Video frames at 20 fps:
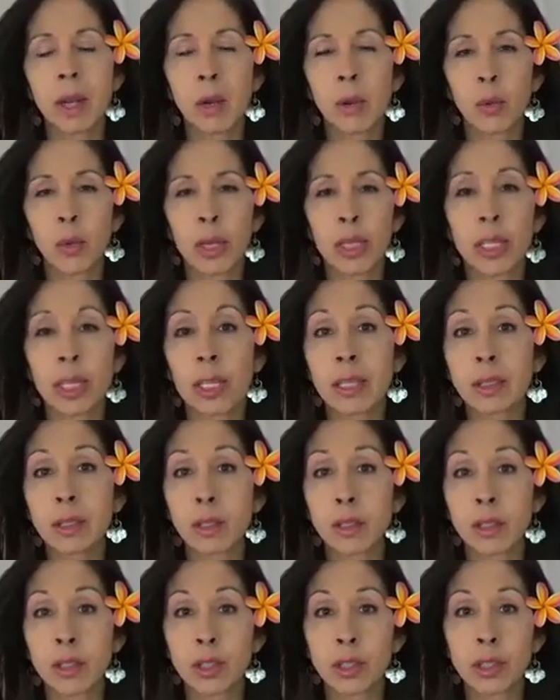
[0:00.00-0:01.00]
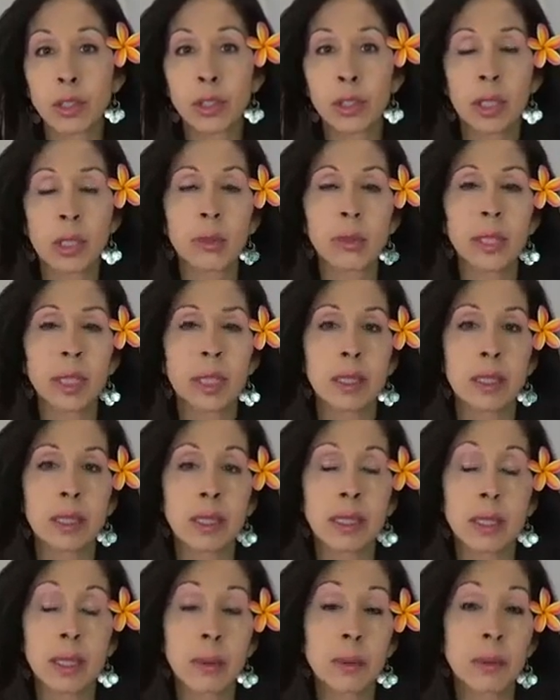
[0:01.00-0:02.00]
working towards your dreams and the
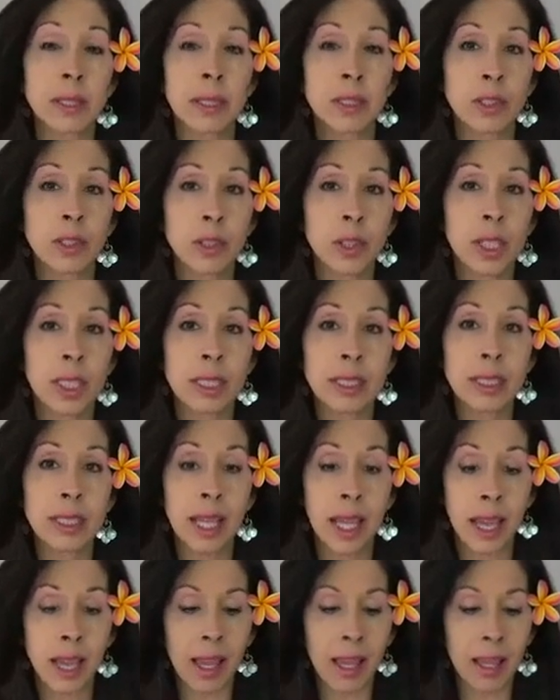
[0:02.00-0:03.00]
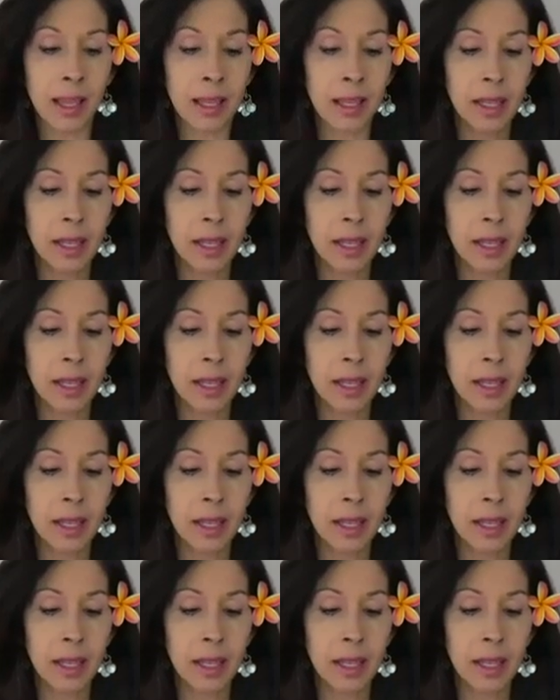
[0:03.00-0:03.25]
steps that you can take.